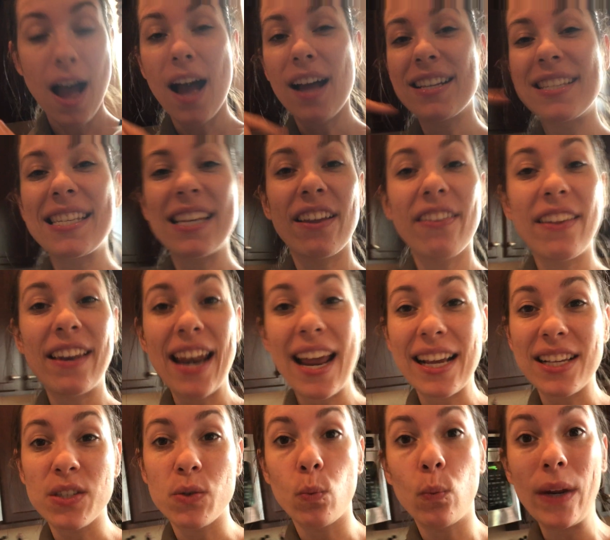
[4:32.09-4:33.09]
until the
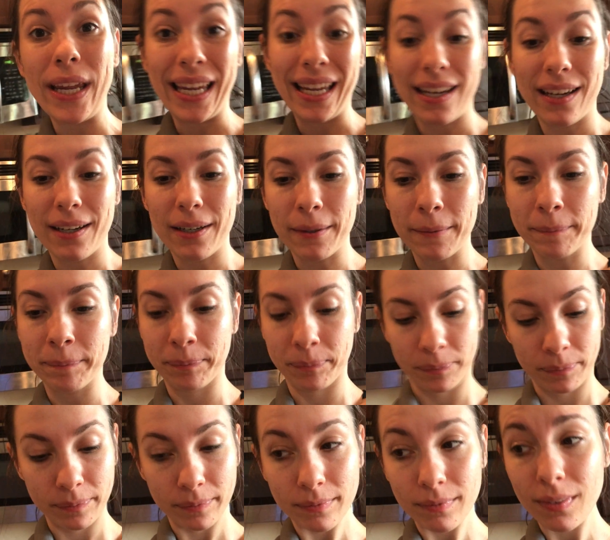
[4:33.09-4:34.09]
next week.
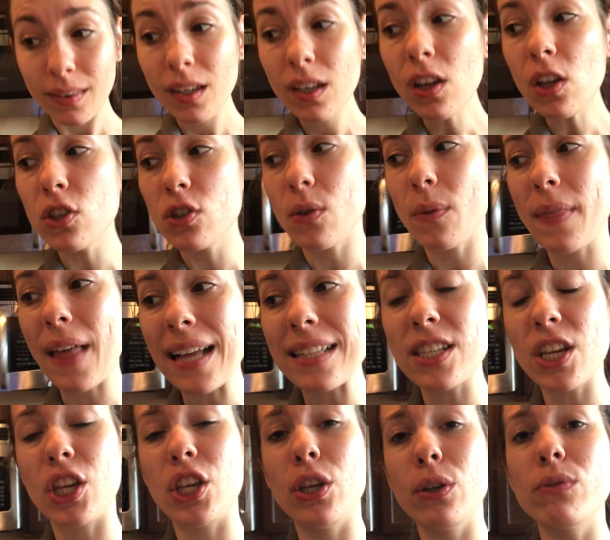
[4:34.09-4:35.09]
So that's
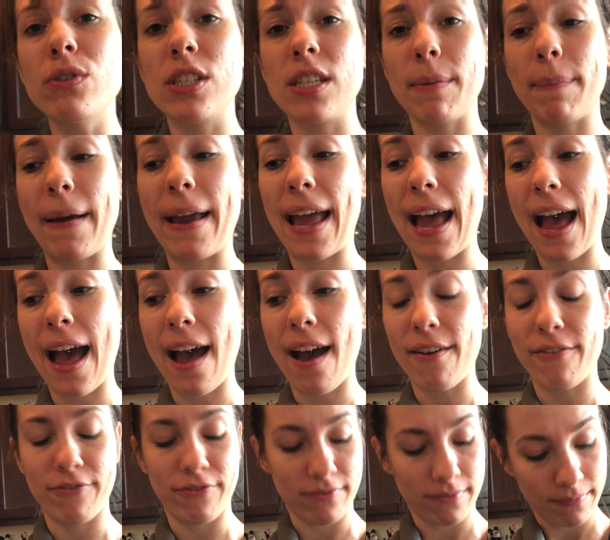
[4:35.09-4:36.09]
a huge tip I have.